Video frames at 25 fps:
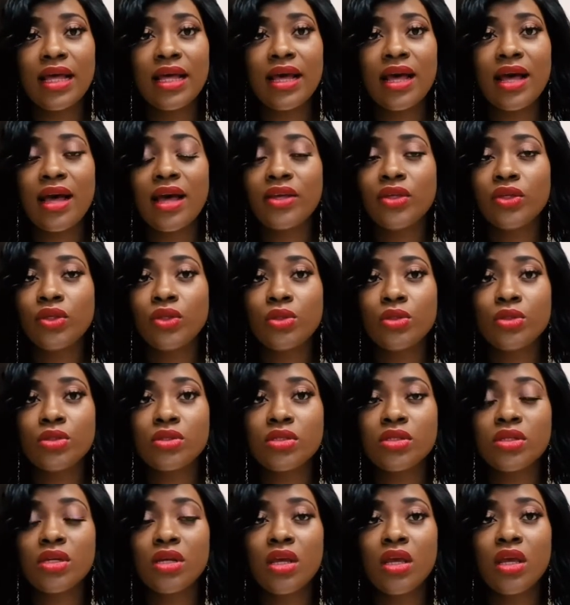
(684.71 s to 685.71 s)
used
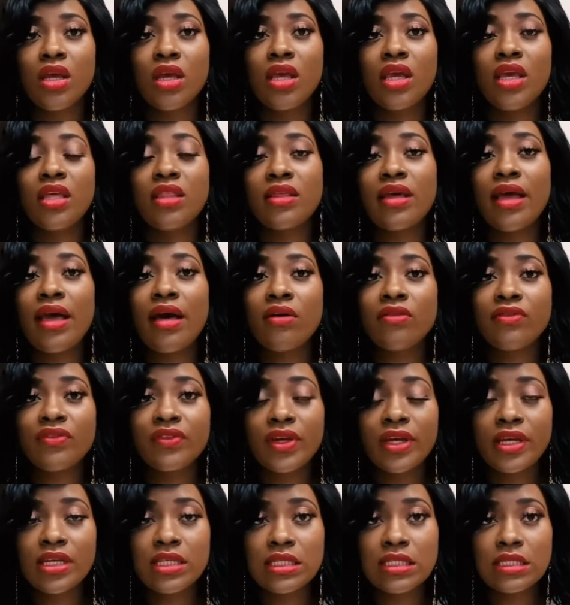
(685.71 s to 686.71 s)
in the healthcare
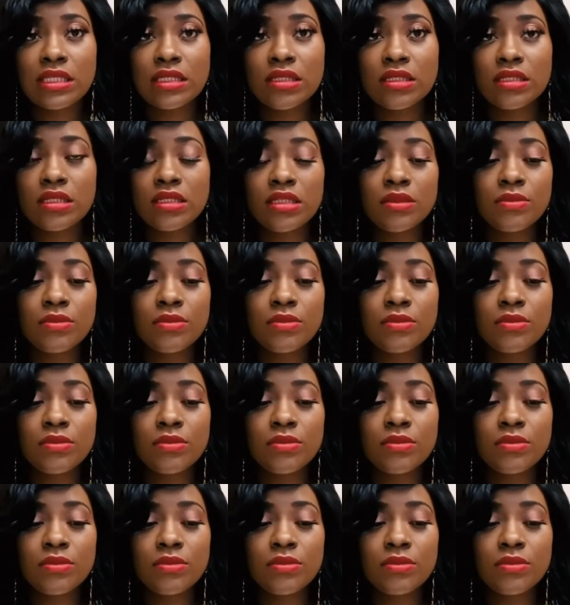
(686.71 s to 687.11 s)
system,